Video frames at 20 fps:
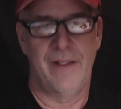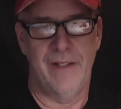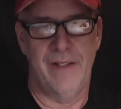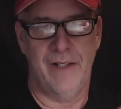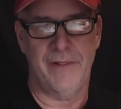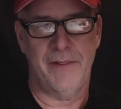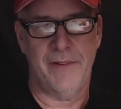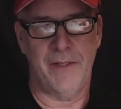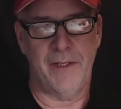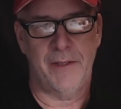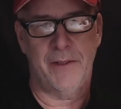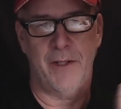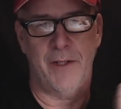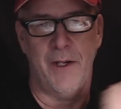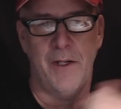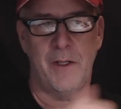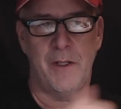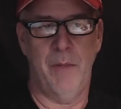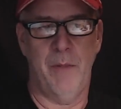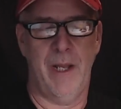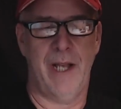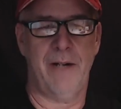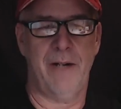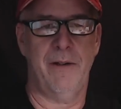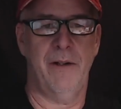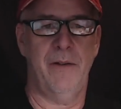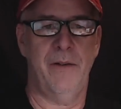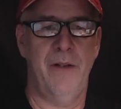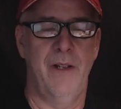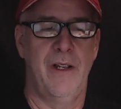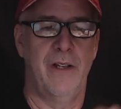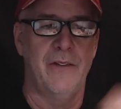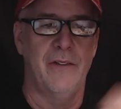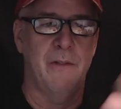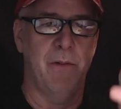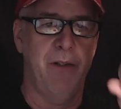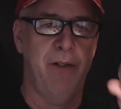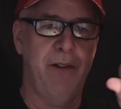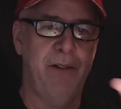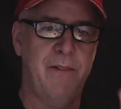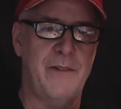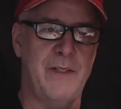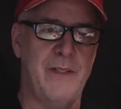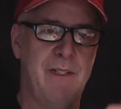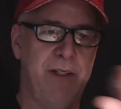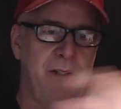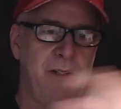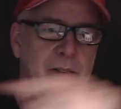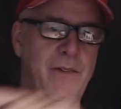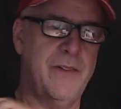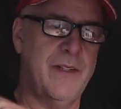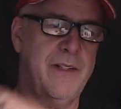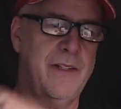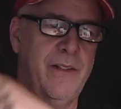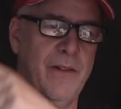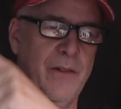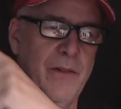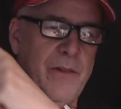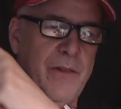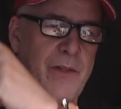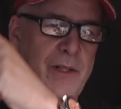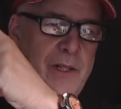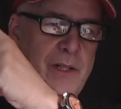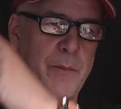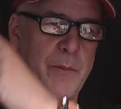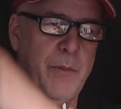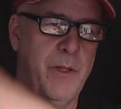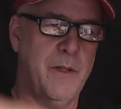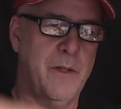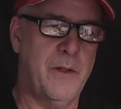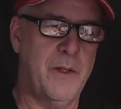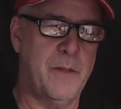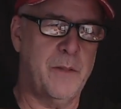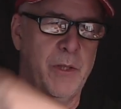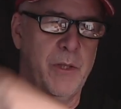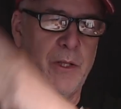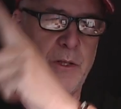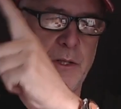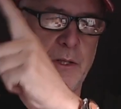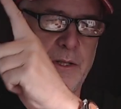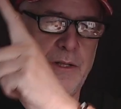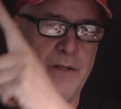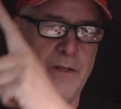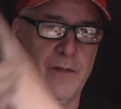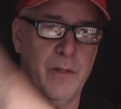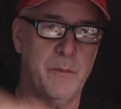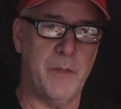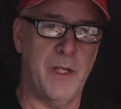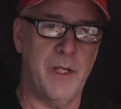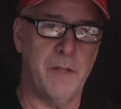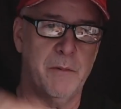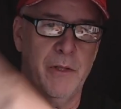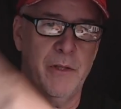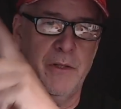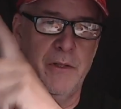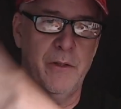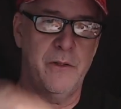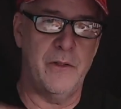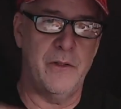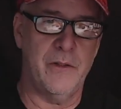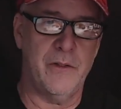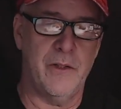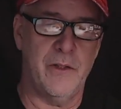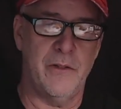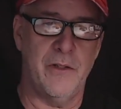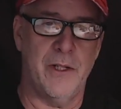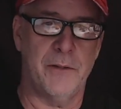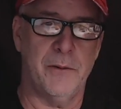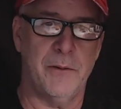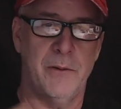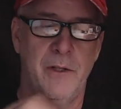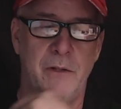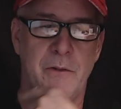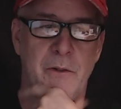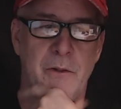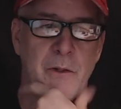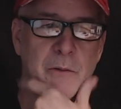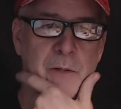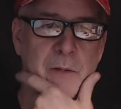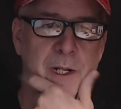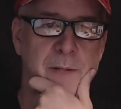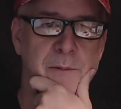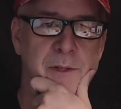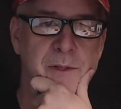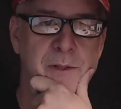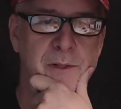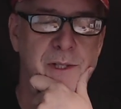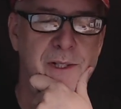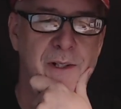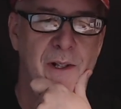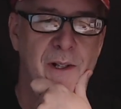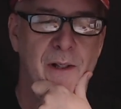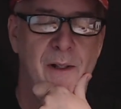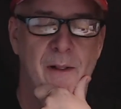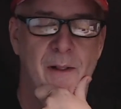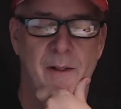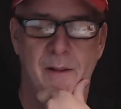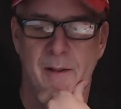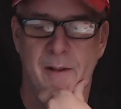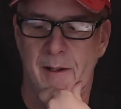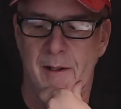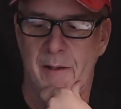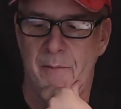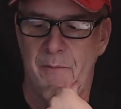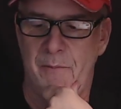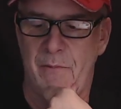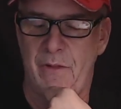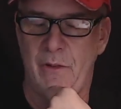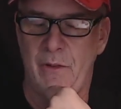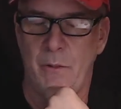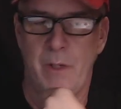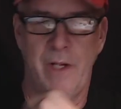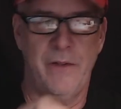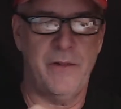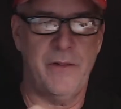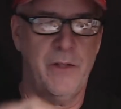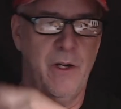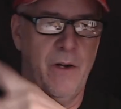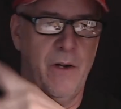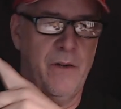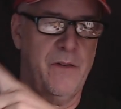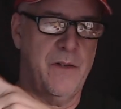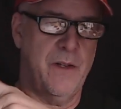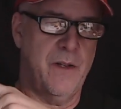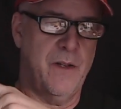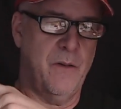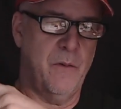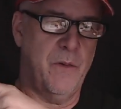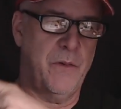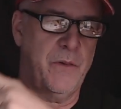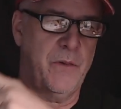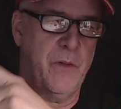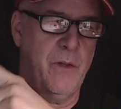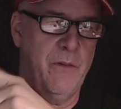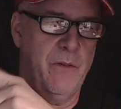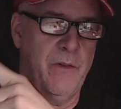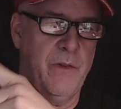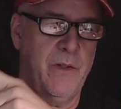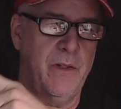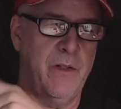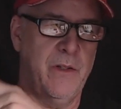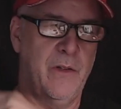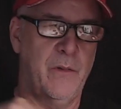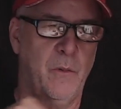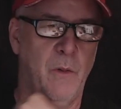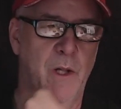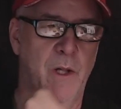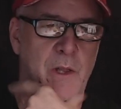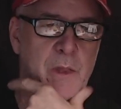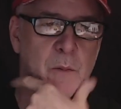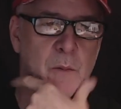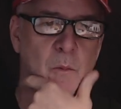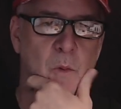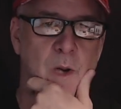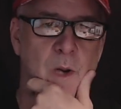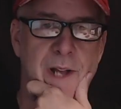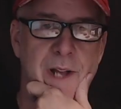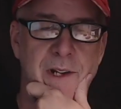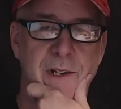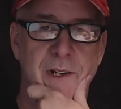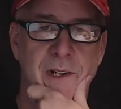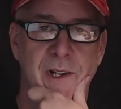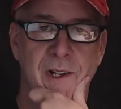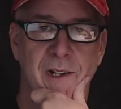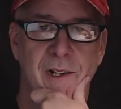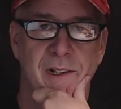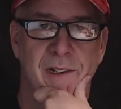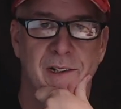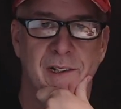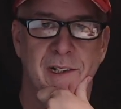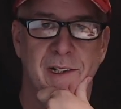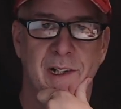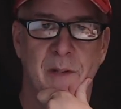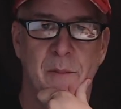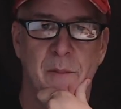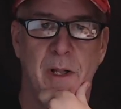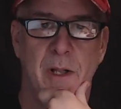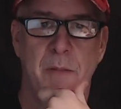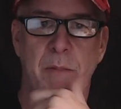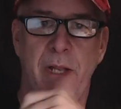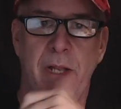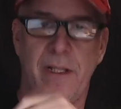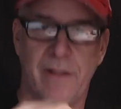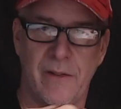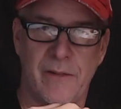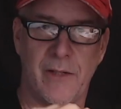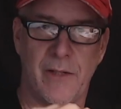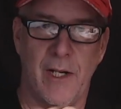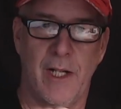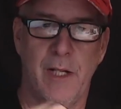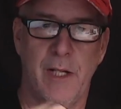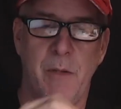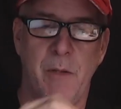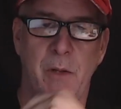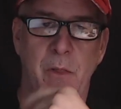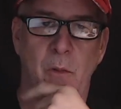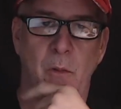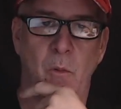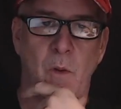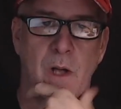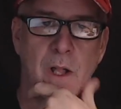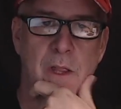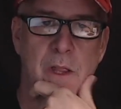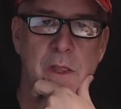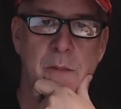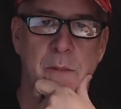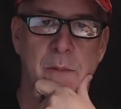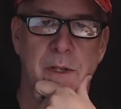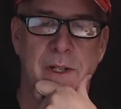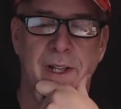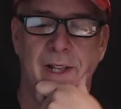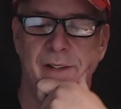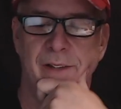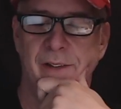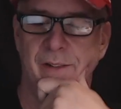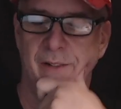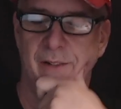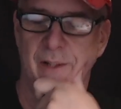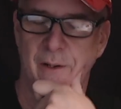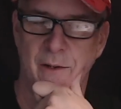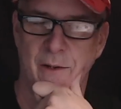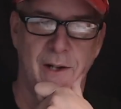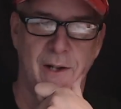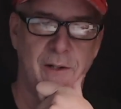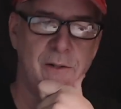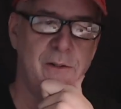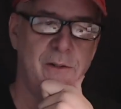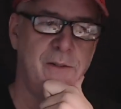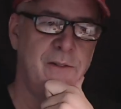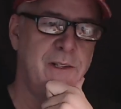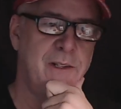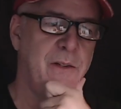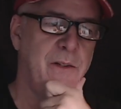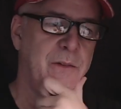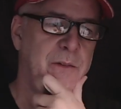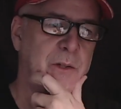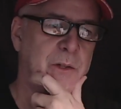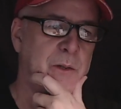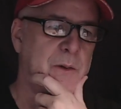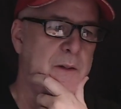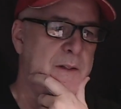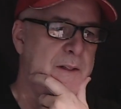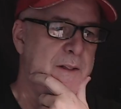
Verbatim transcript: that's the guitar in the background. So these scenes that you're seeing up here are going to be good because I'll be able to do just a general intro on what I'm doing. Um, so when I start uh, with servicing this Waltham watch, um, I'll make this all about the Waltham and not this introductory video. So